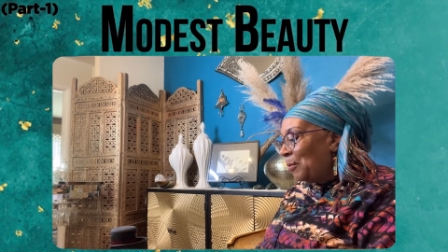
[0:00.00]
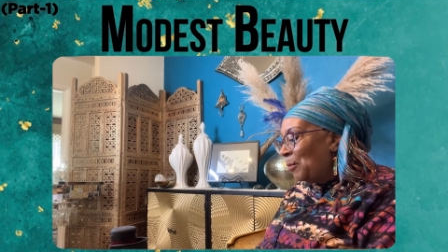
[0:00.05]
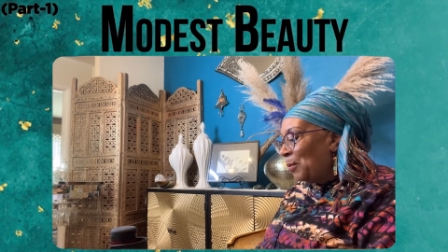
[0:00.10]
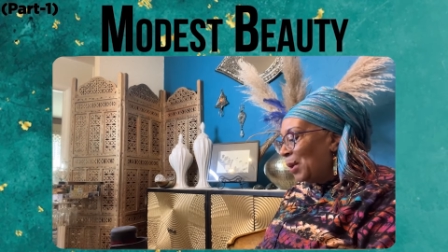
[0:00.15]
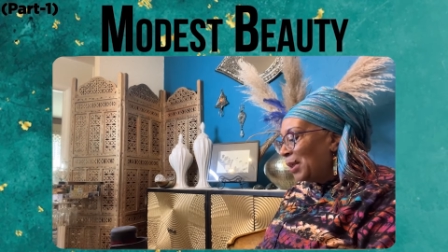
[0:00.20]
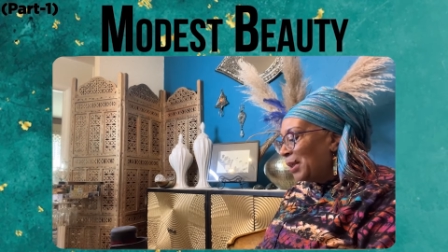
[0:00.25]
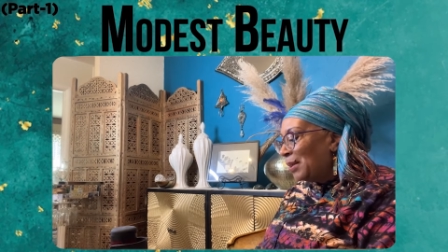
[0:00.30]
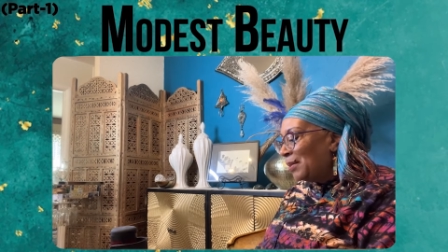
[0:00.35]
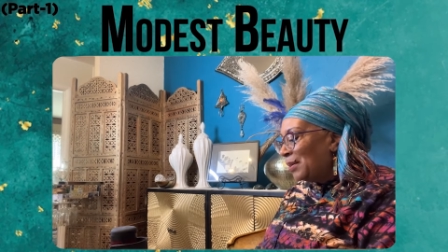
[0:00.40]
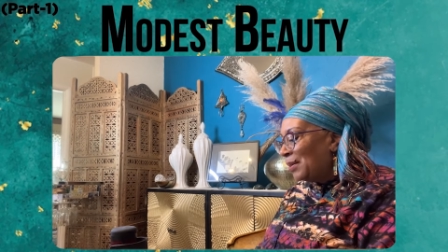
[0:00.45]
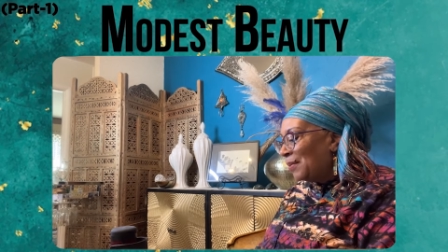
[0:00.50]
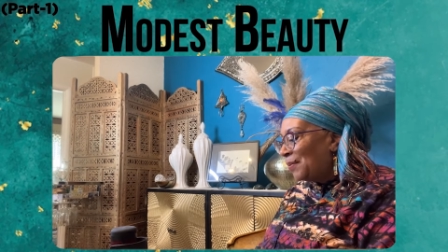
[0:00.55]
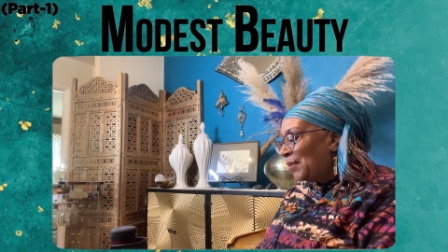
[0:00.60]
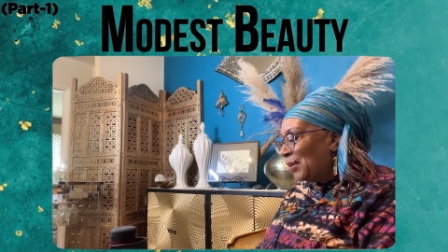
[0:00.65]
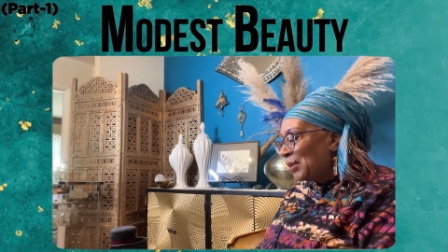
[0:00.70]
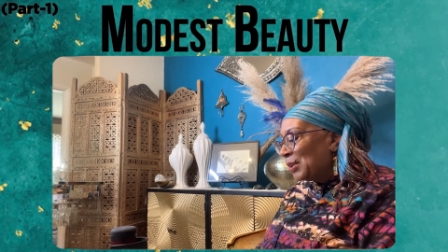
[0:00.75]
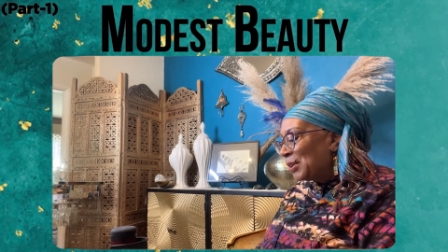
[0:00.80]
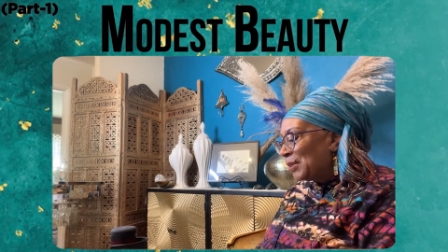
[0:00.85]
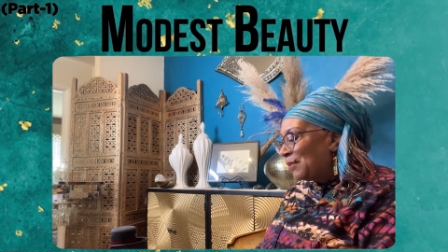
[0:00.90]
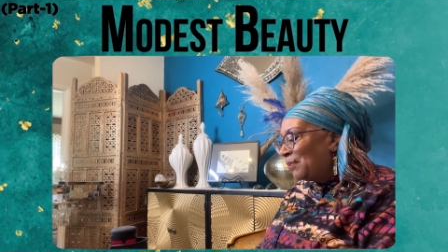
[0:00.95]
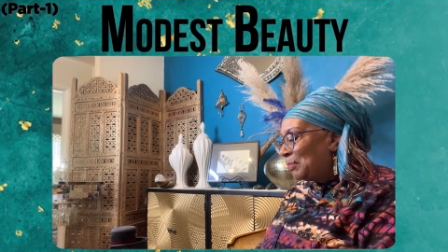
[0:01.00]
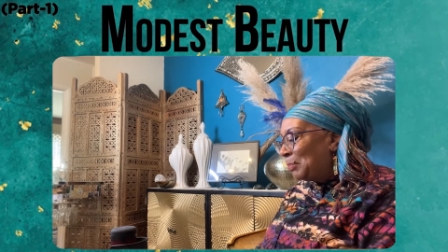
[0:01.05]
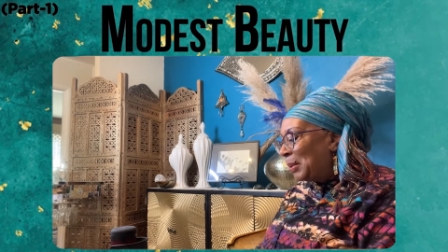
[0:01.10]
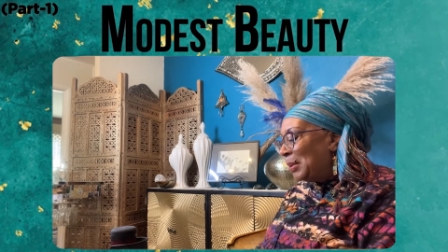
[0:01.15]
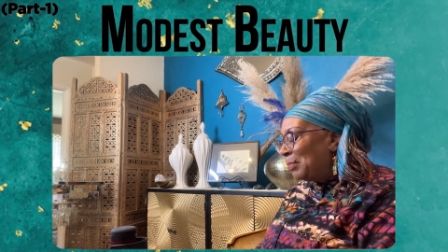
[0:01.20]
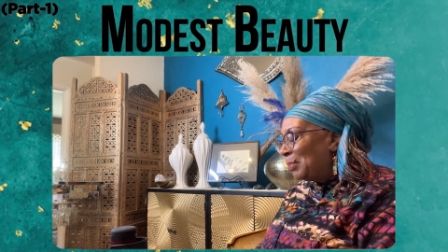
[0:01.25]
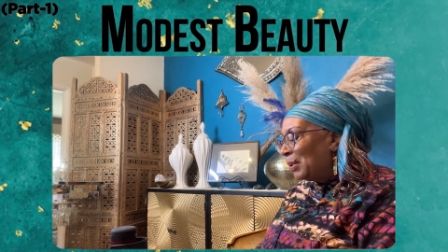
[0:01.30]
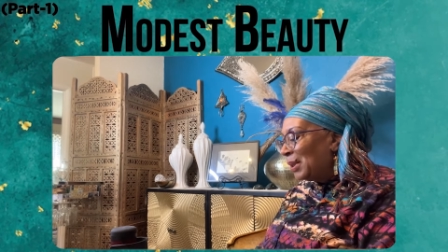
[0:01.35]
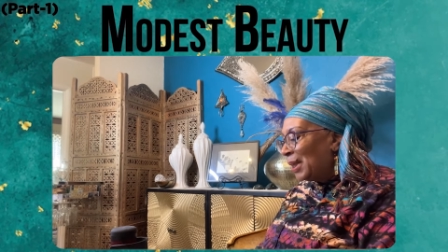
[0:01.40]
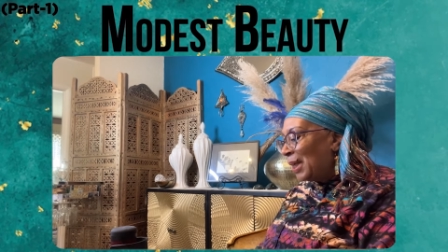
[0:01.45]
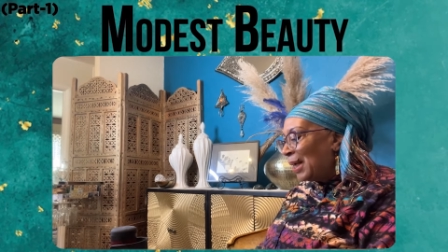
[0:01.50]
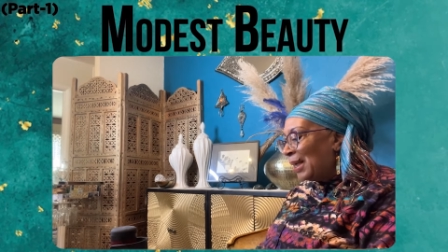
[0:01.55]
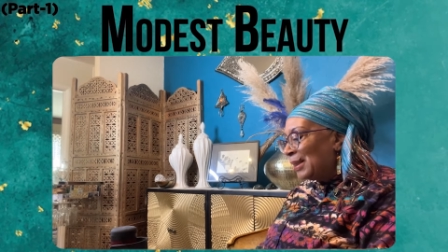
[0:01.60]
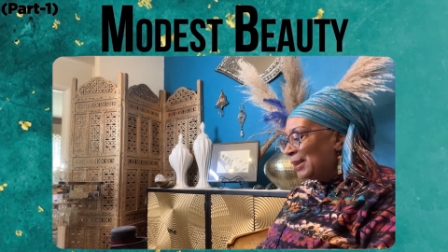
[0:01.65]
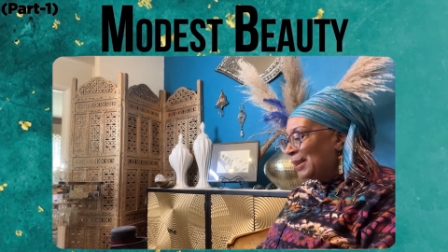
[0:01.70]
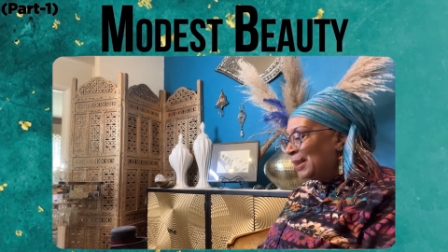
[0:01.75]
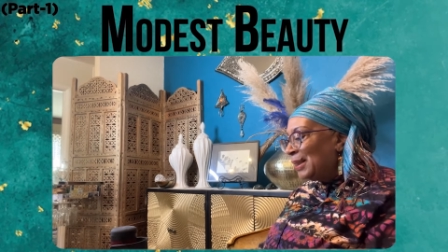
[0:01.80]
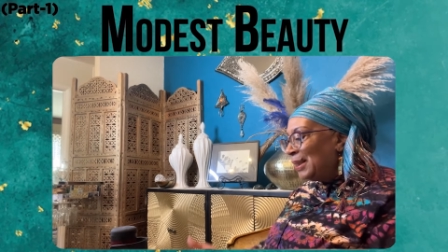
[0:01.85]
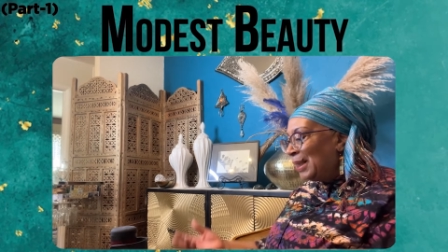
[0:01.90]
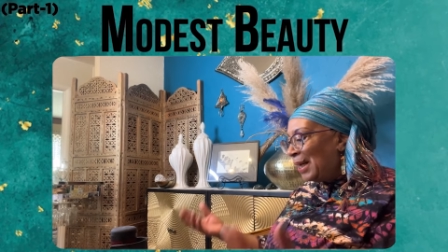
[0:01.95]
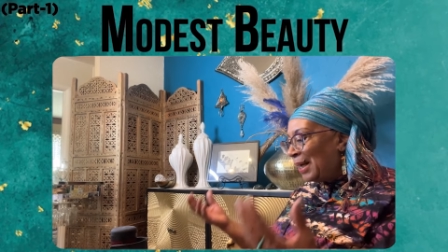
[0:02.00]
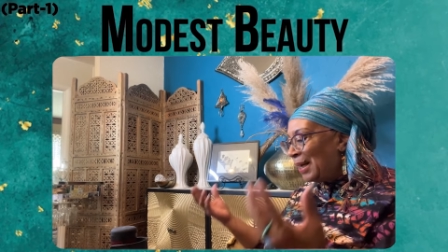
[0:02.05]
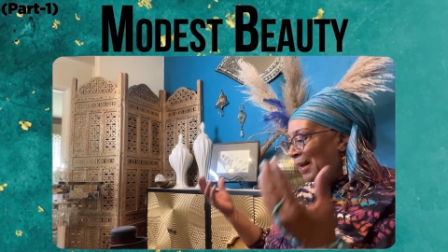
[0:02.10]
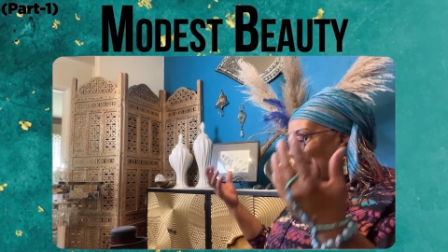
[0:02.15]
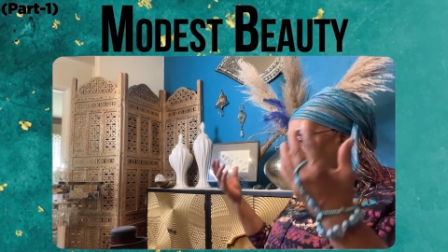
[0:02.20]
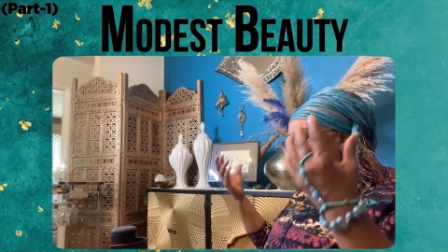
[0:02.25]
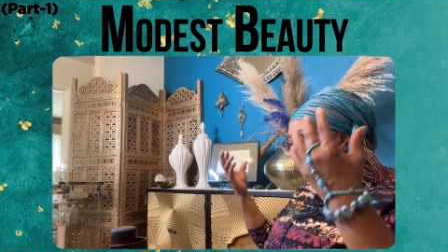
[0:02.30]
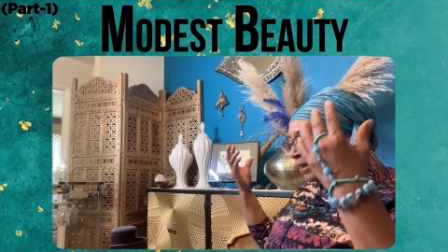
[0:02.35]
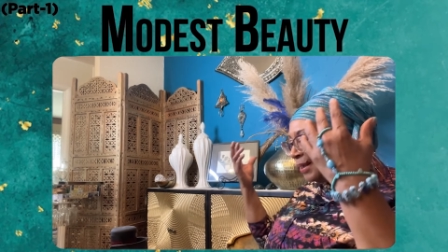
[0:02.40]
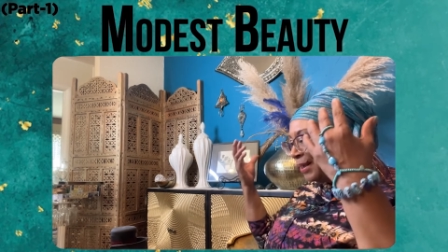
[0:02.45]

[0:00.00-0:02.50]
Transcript: one of the first people that I see had